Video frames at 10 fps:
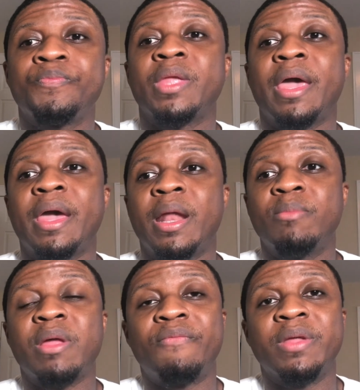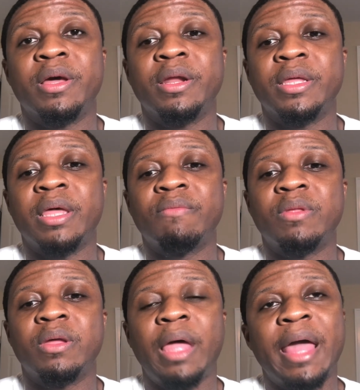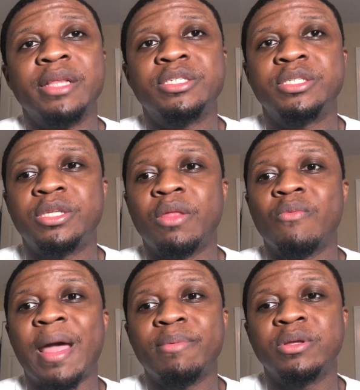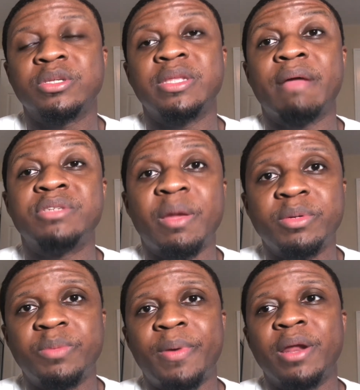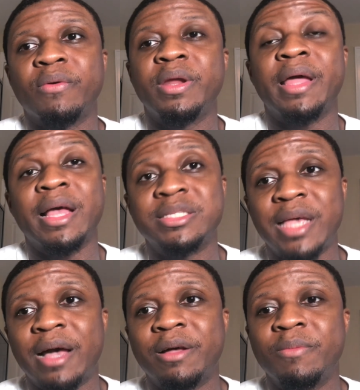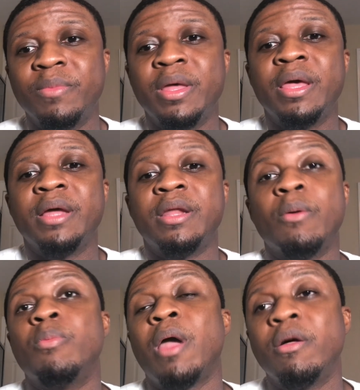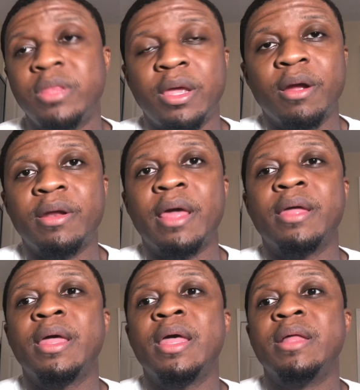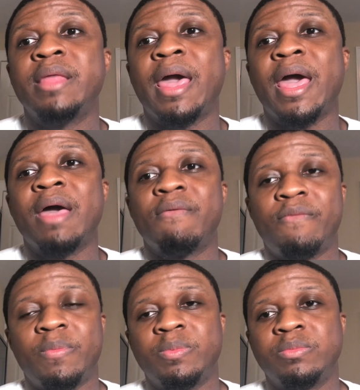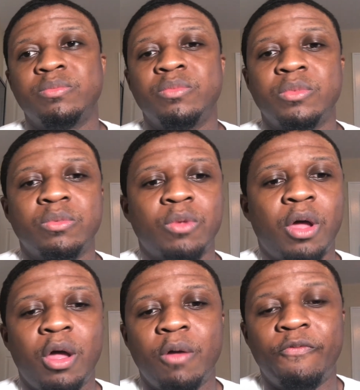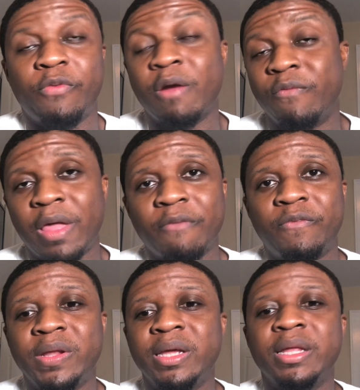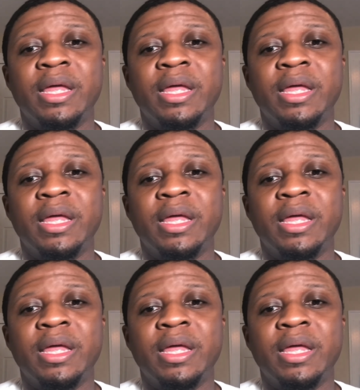and I'm definitely going to give the edge to the Raptors because they have championship pedigree. They got Siakam. They're healthier. They have Fred VanVleet.